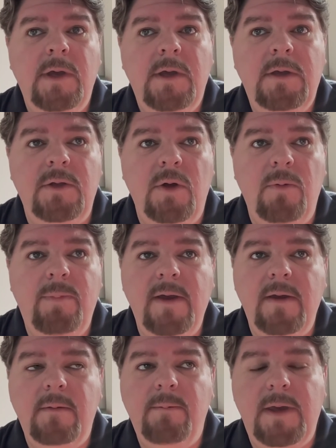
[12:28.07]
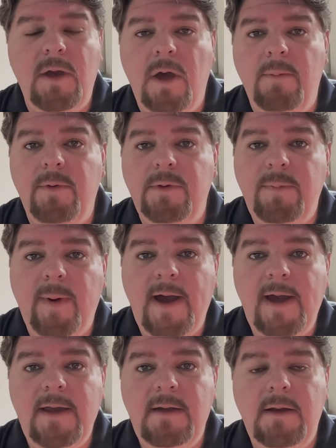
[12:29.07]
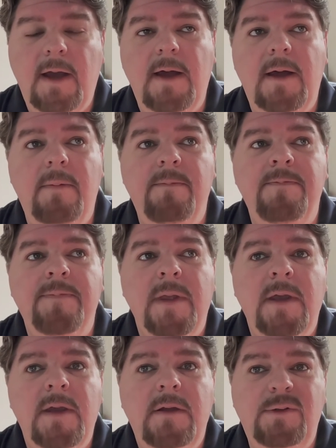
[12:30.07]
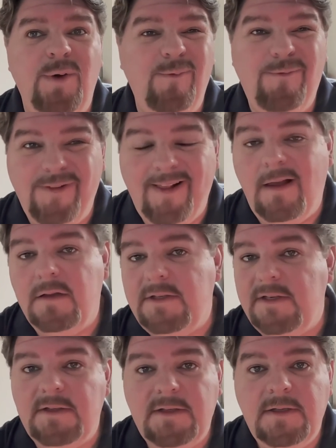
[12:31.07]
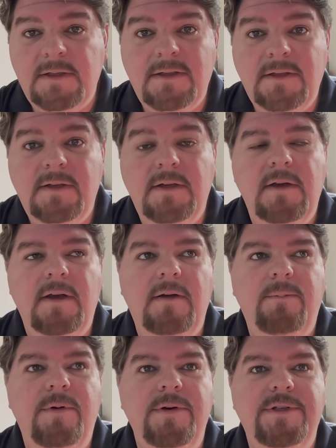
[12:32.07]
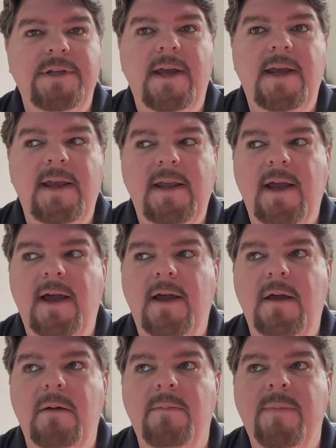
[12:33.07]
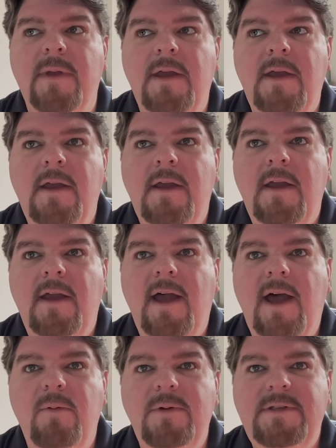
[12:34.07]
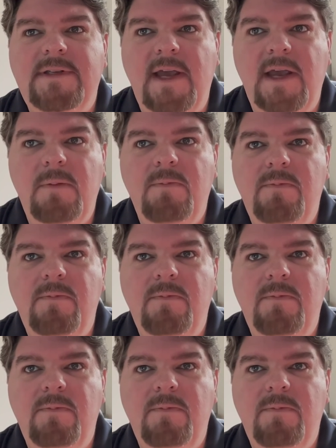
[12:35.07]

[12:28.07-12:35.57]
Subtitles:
be humbled by it. Don't flaunt it per se. I would say,